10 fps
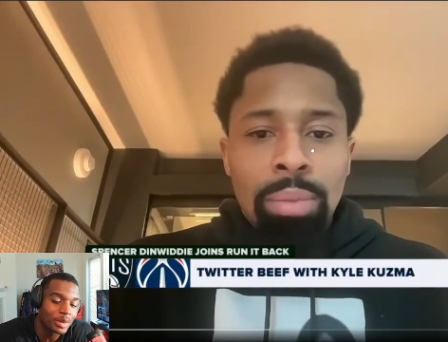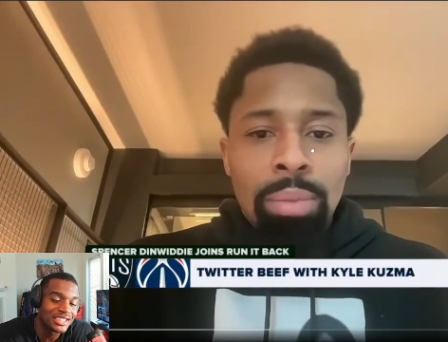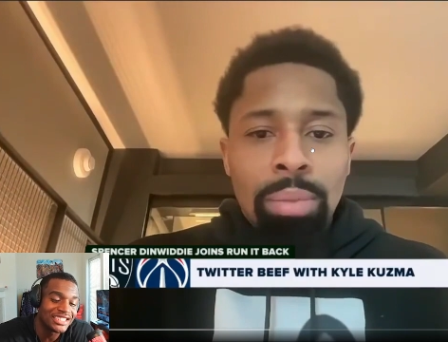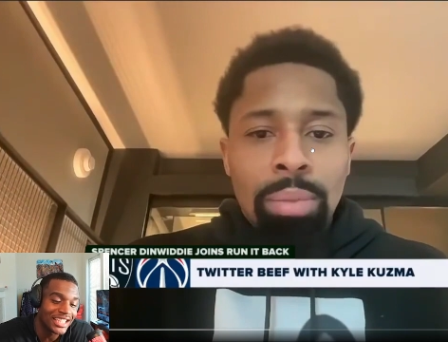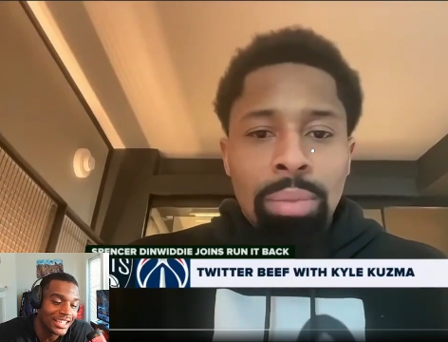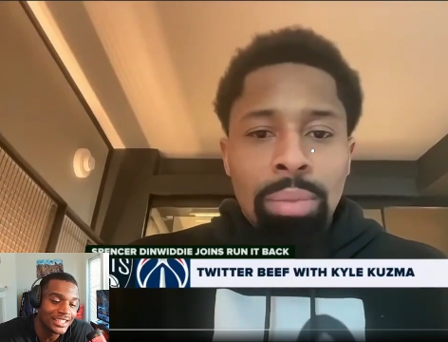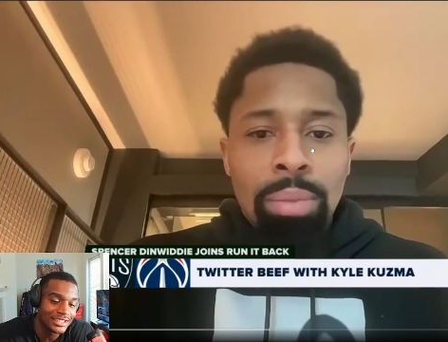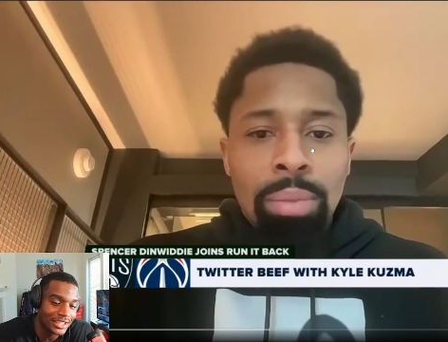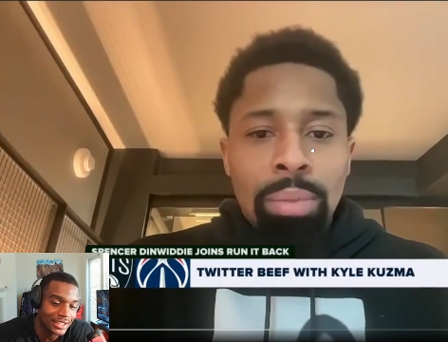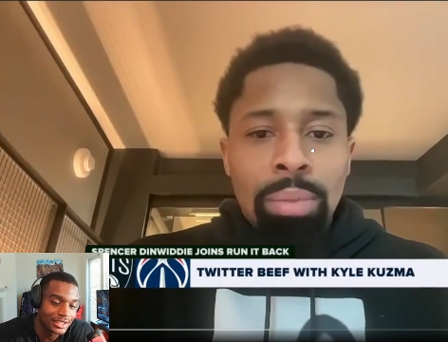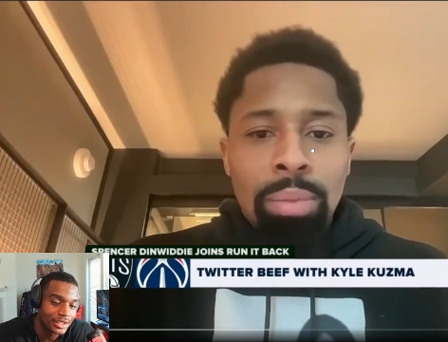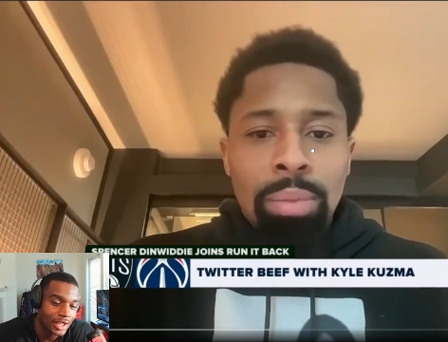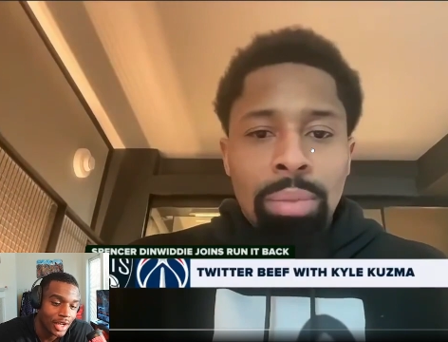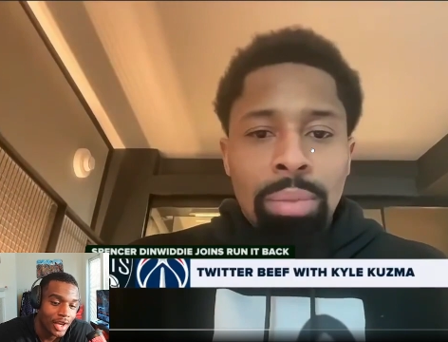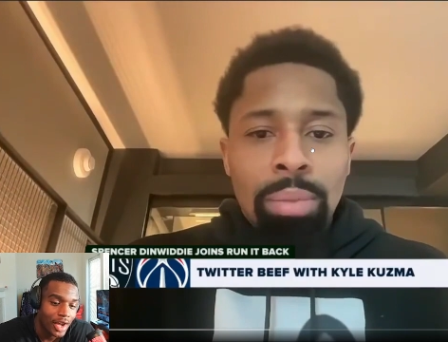Speaker 1: percentage is
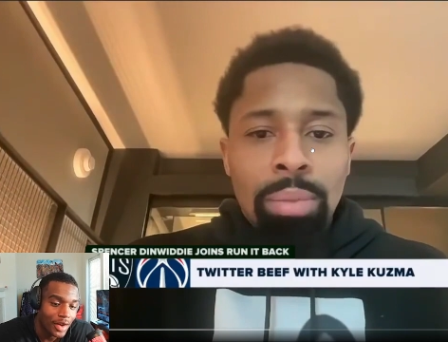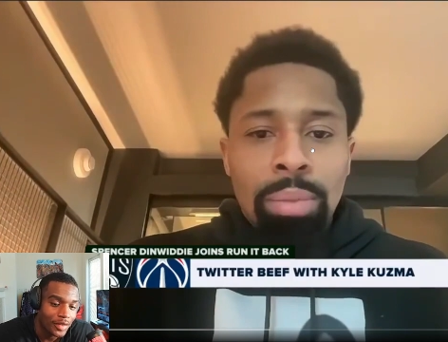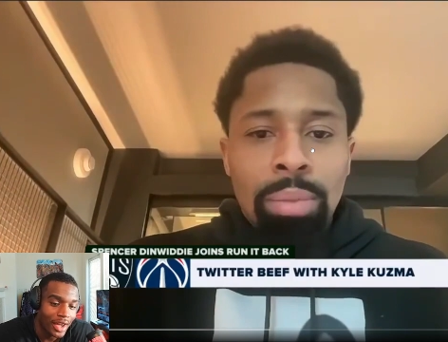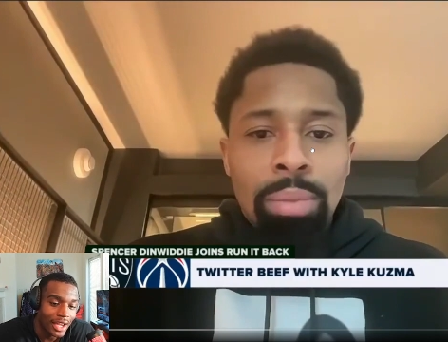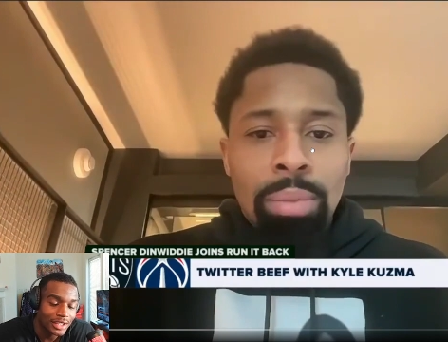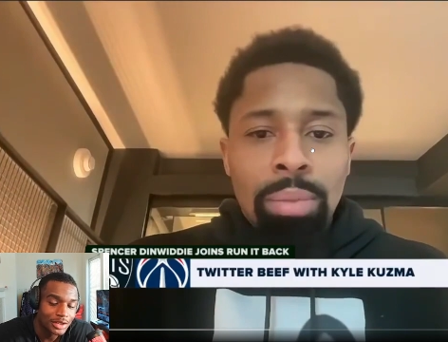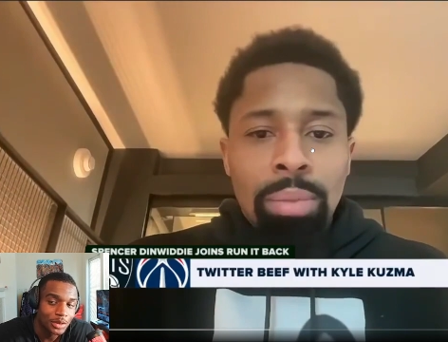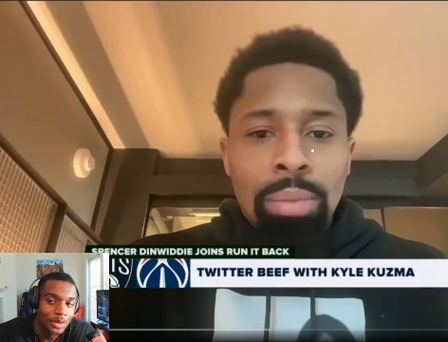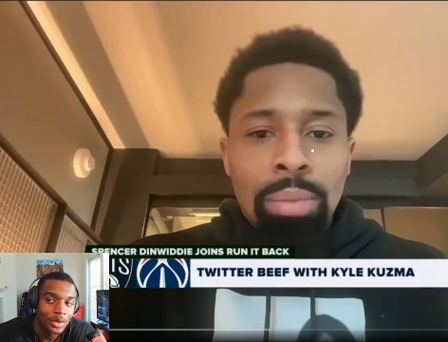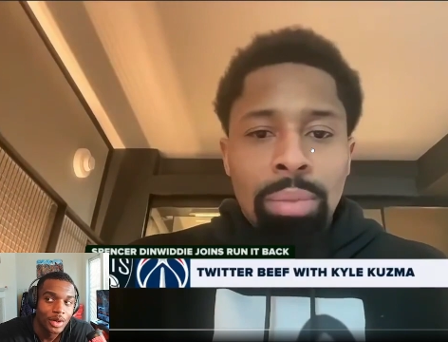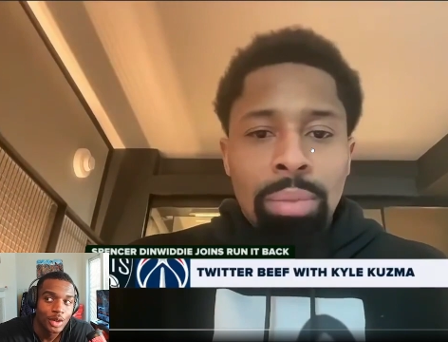of guys who